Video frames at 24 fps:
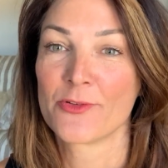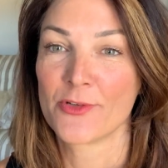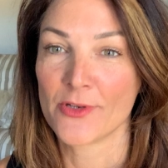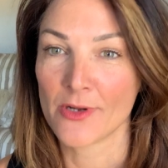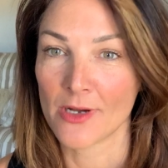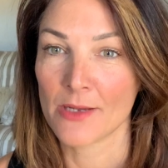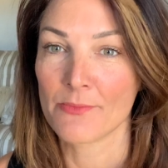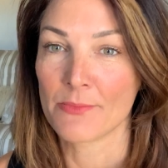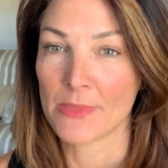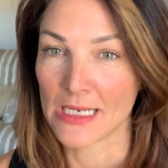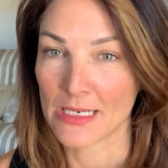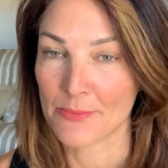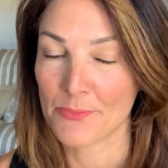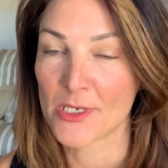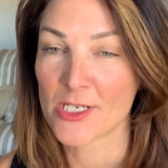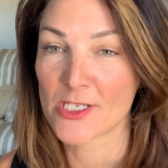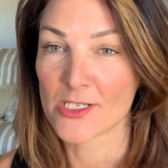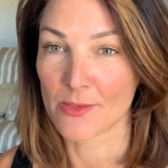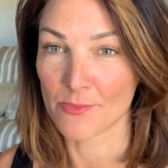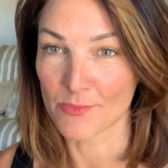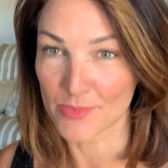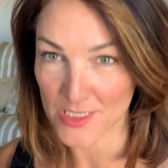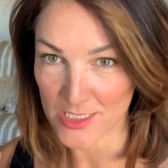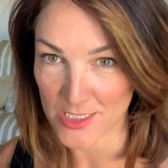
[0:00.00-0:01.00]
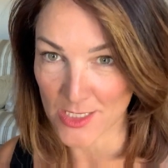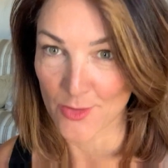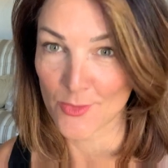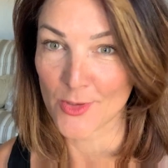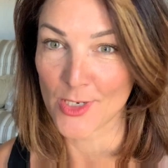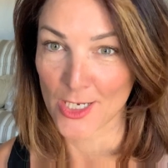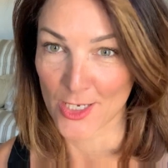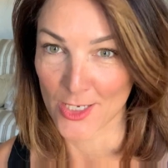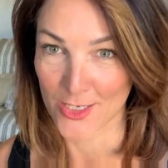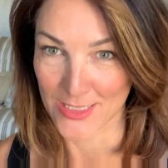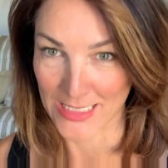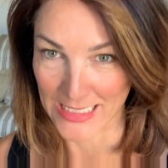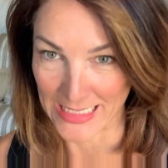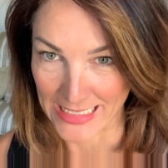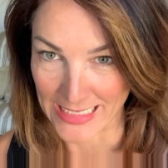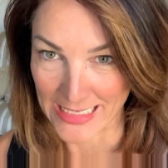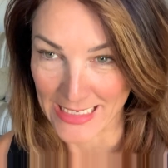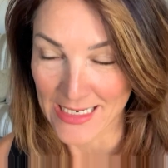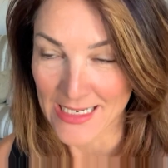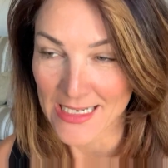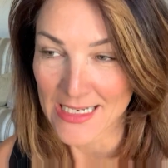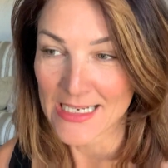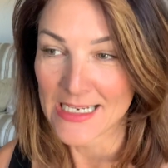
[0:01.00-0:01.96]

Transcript: nightmare because I'm so curly.